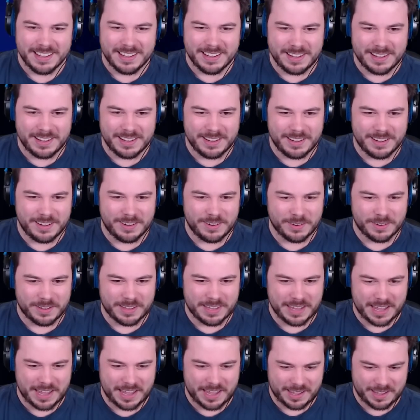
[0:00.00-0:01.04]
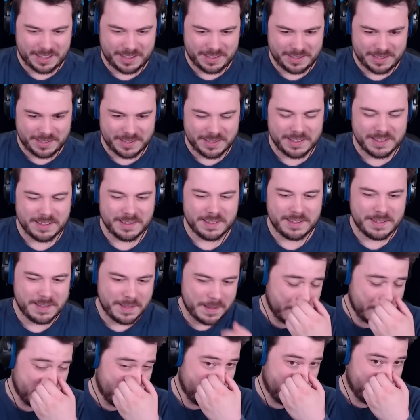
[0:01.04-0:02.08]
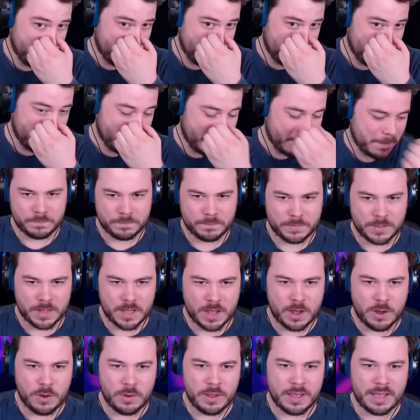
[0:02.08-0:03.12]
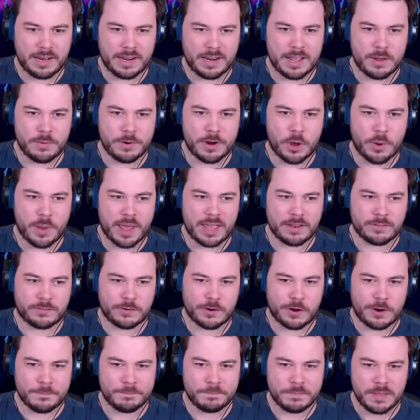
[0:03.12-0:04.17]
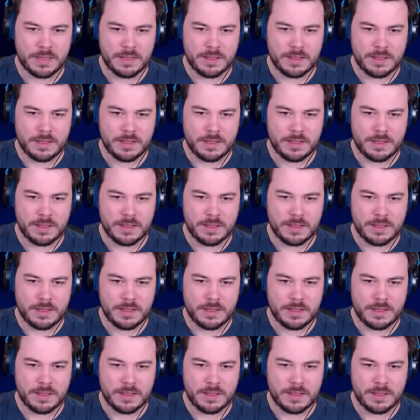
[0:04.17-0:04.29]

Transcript: Oh, okay. Hello. Have you seen Squidward? No? Hello? No answer?